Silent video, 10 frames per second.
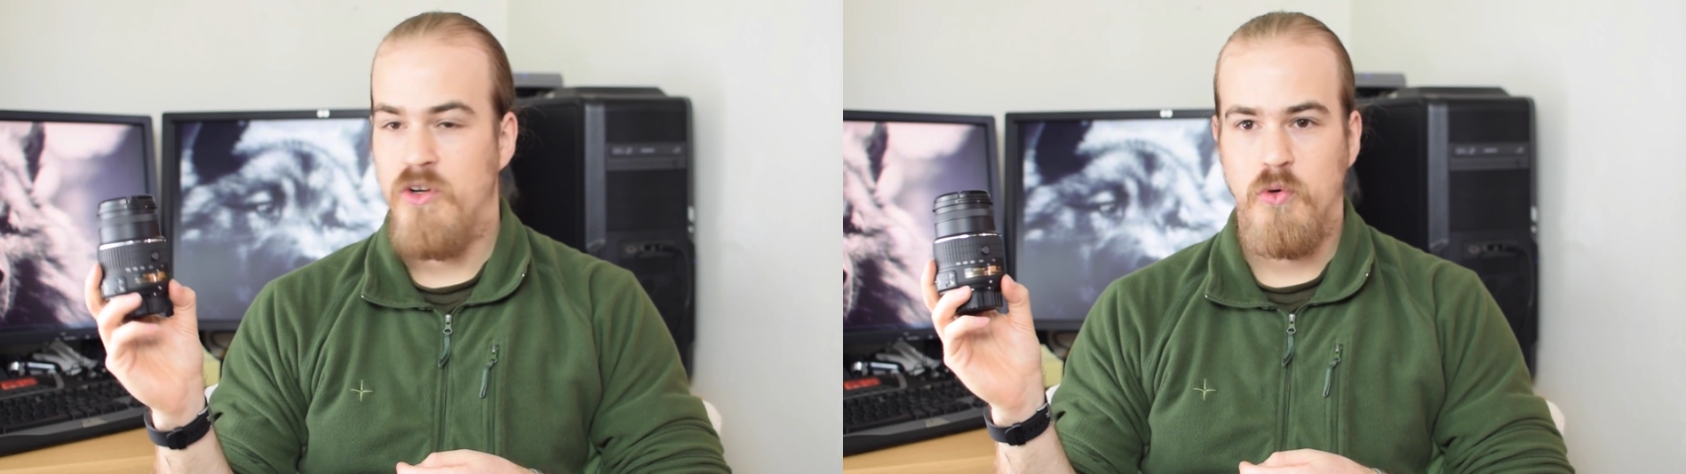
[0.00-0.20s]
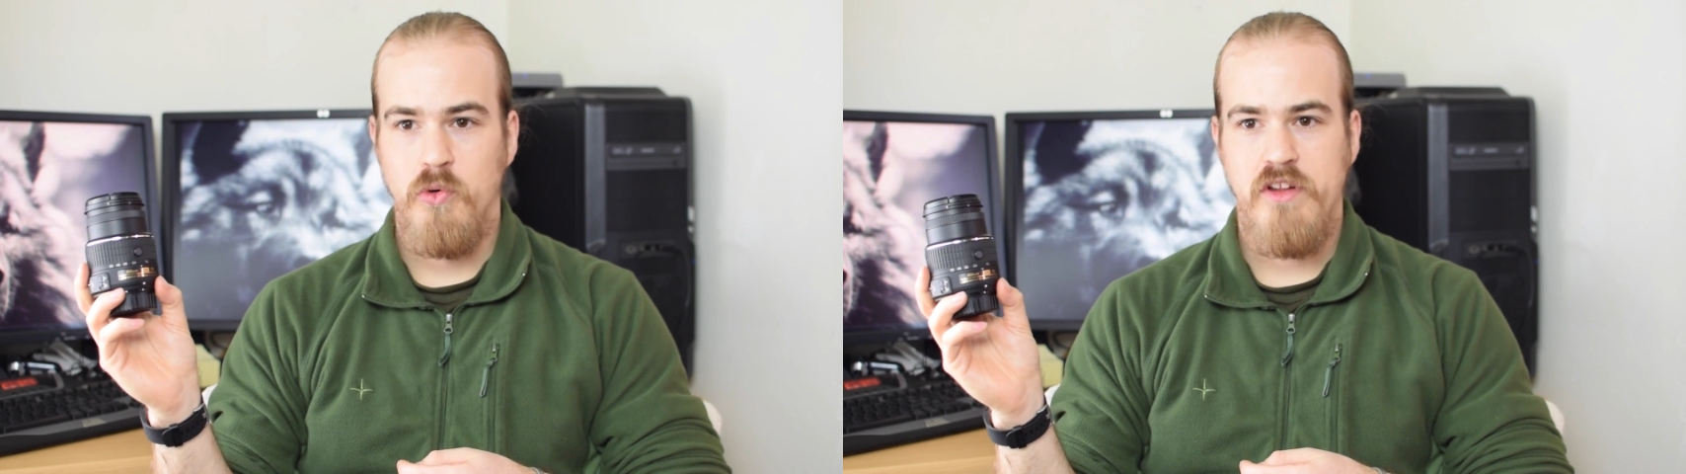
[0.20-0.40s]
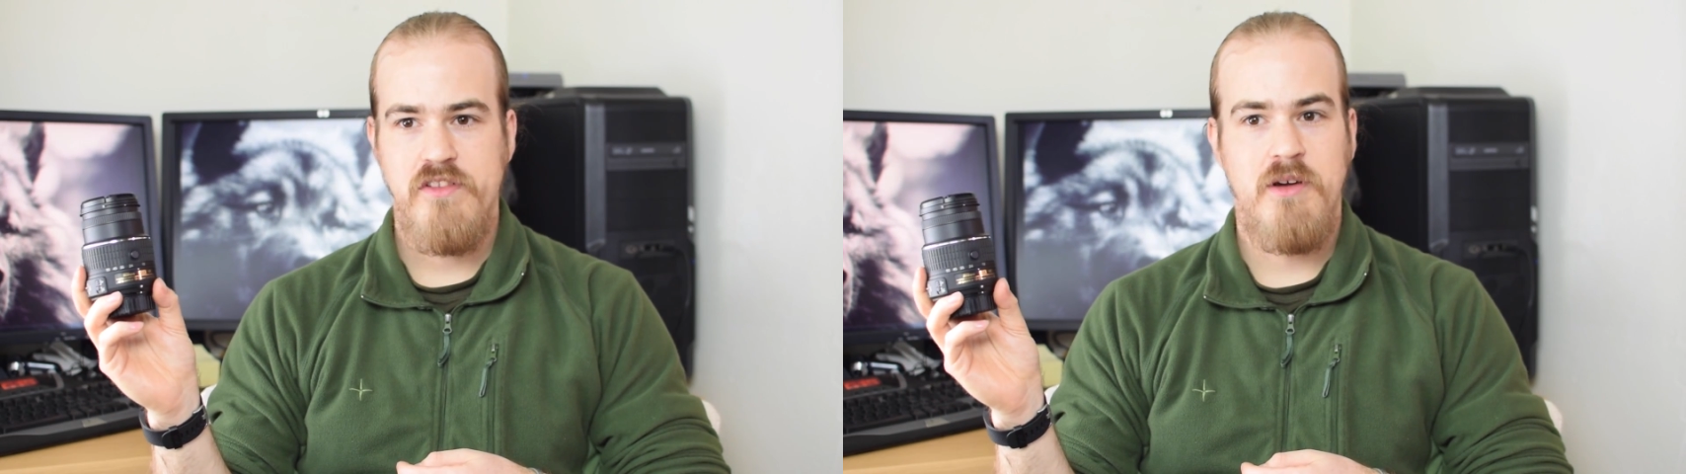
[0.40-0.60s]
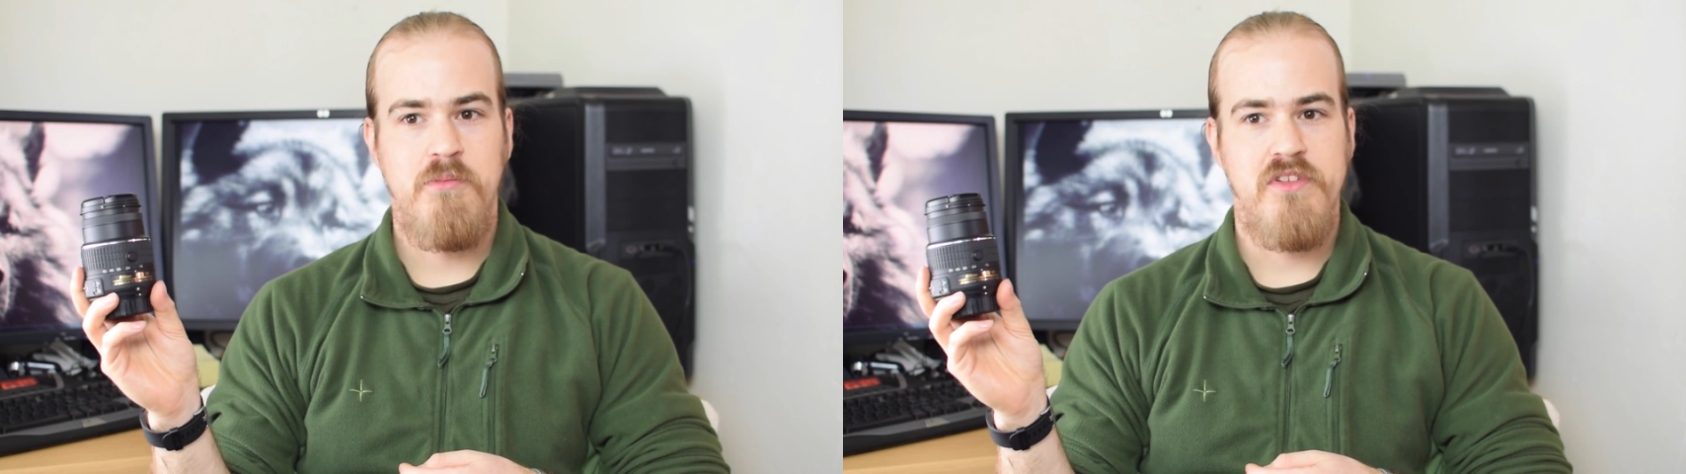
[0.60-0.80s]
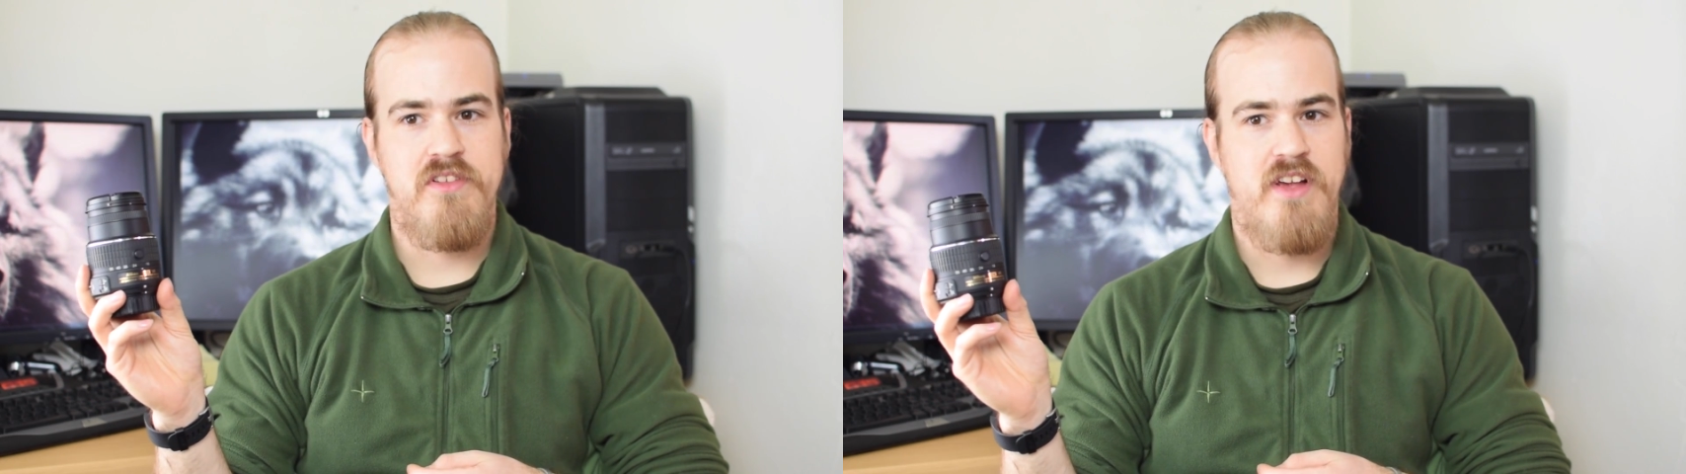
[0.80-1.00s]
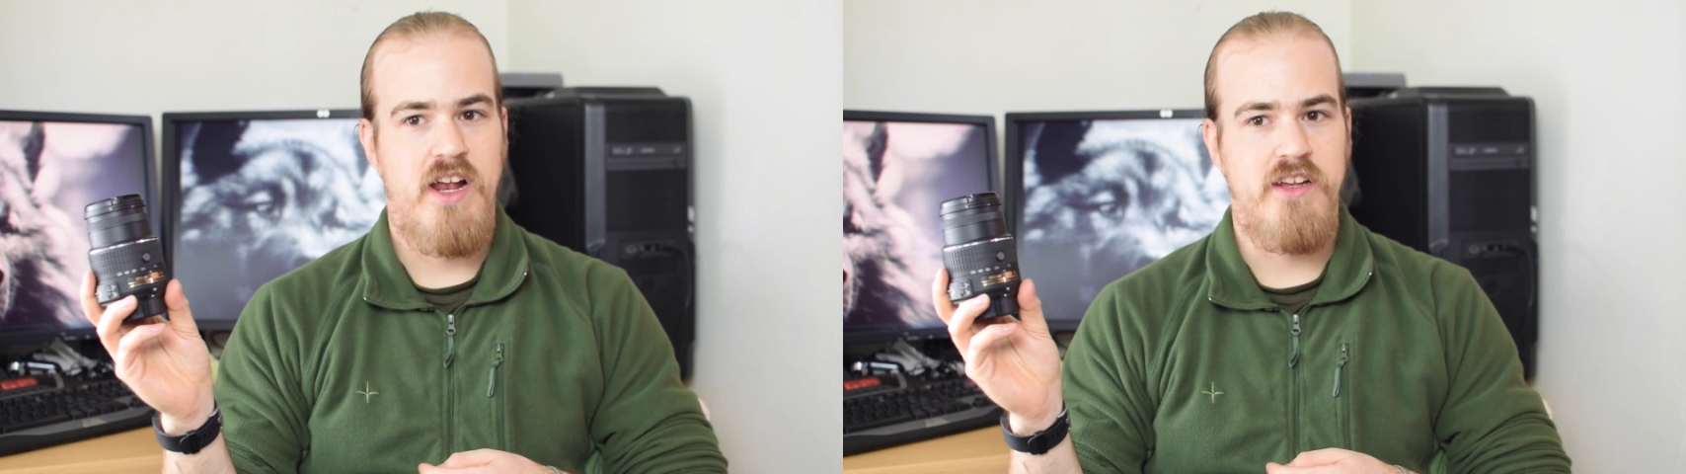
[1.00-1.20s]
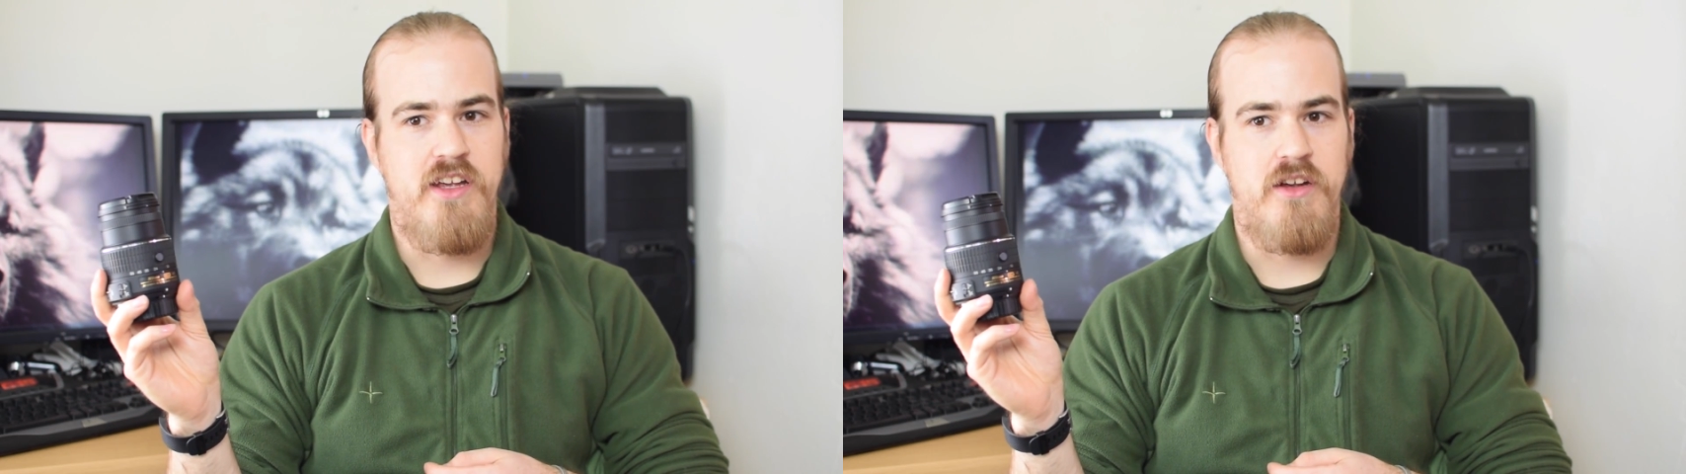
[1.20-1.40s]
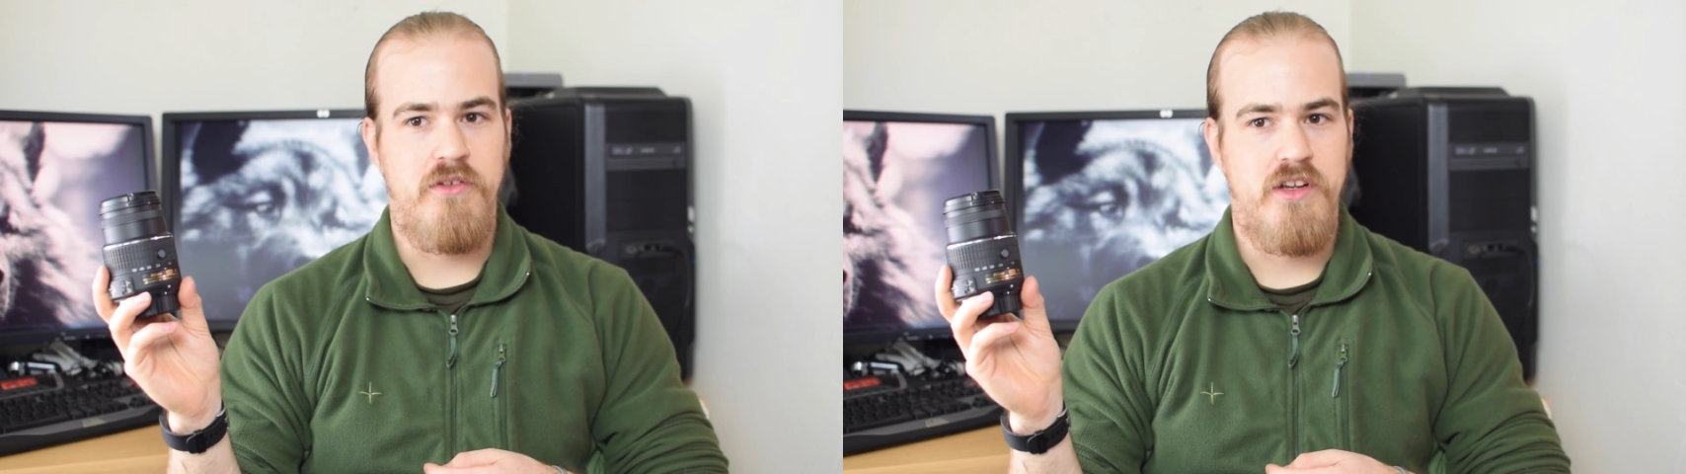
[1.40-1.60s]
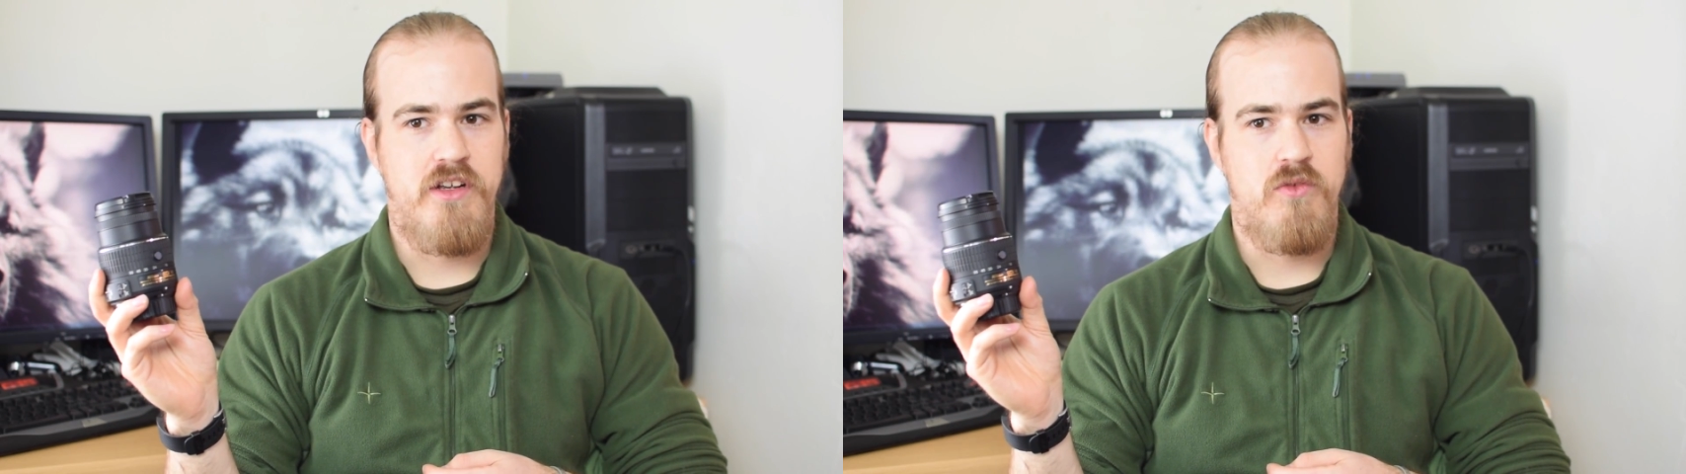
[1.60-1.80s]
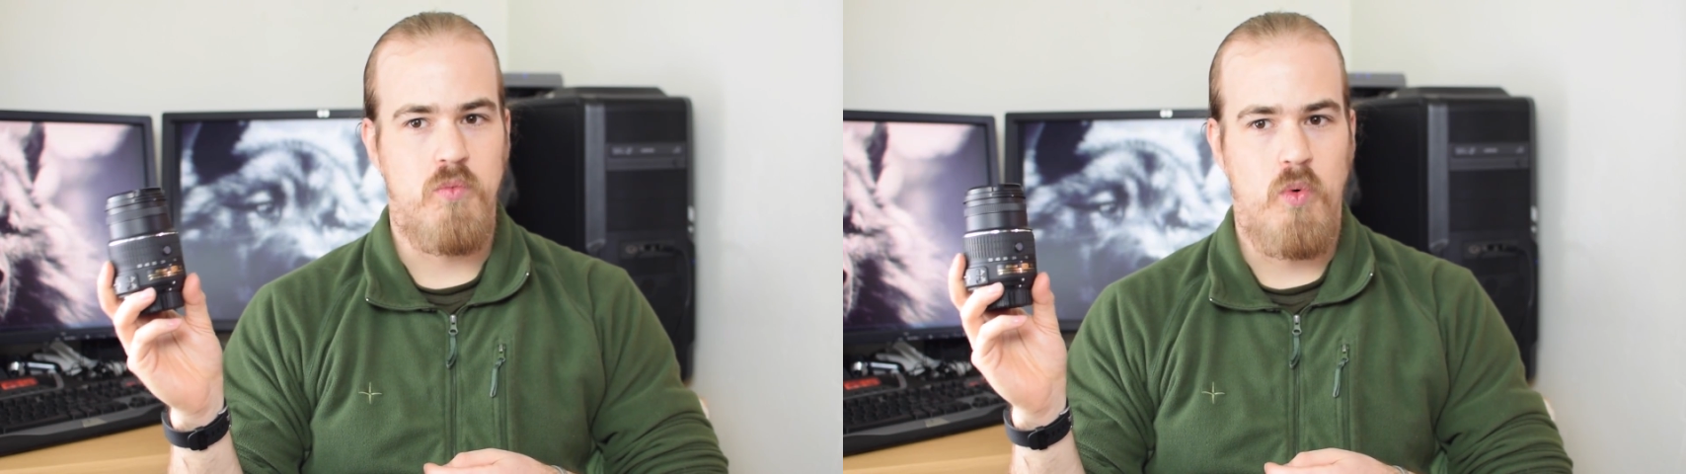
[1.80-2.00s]
All these numbers are telling you
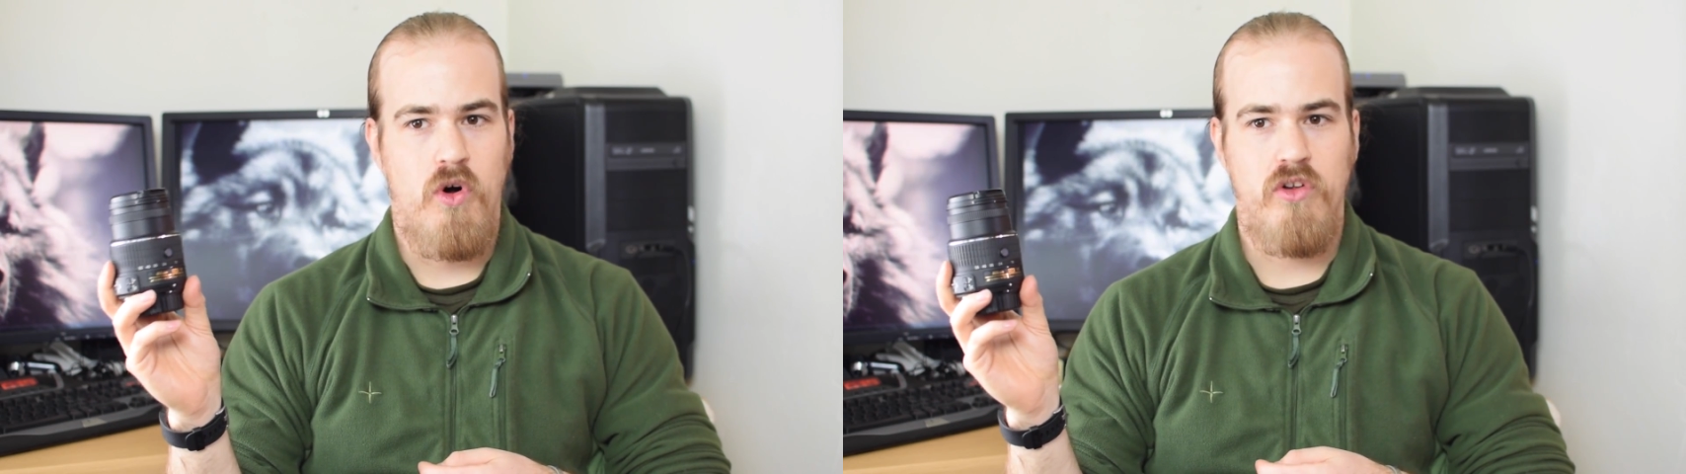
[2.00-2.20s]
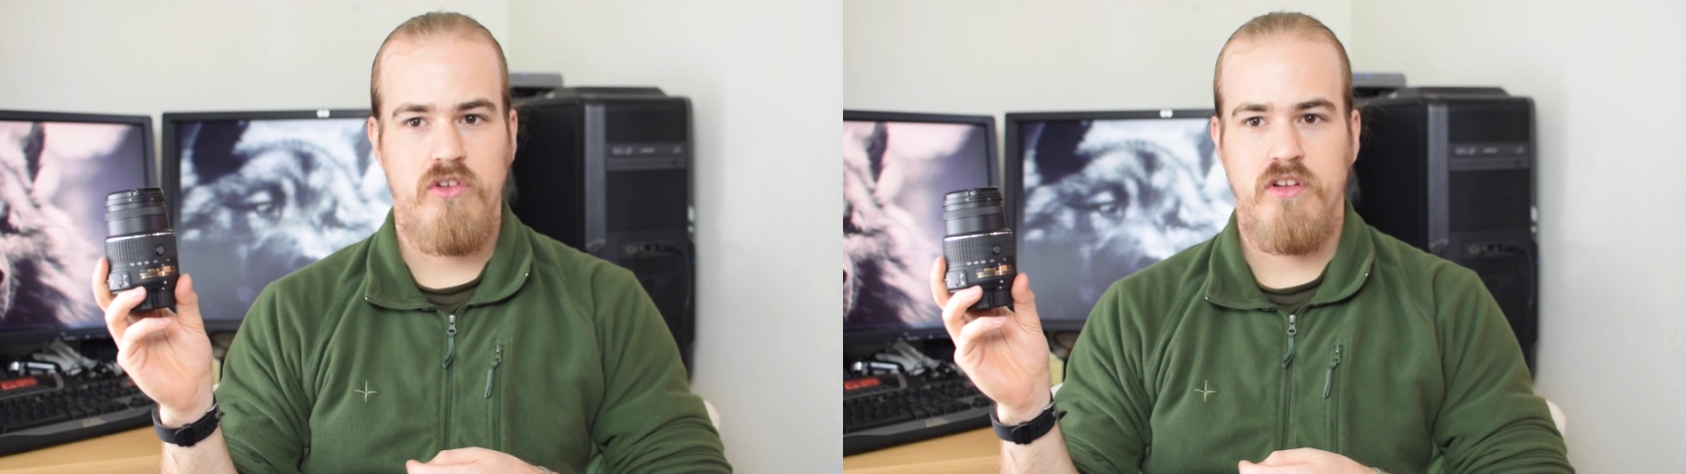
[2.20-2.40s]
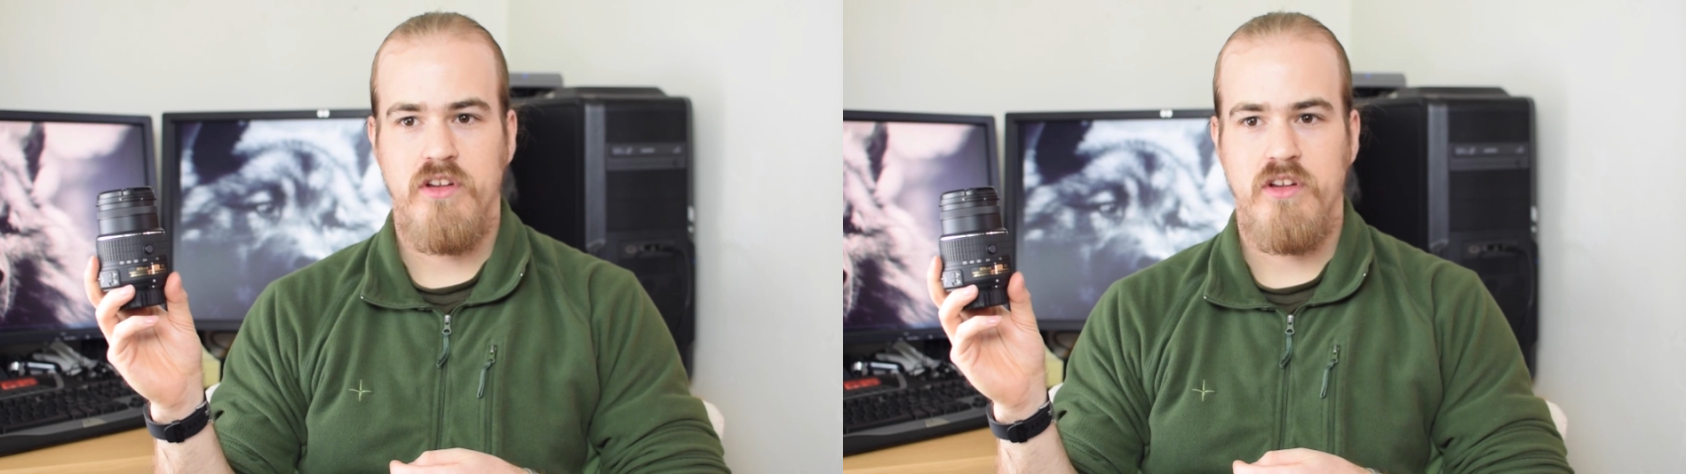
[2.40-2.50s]
is what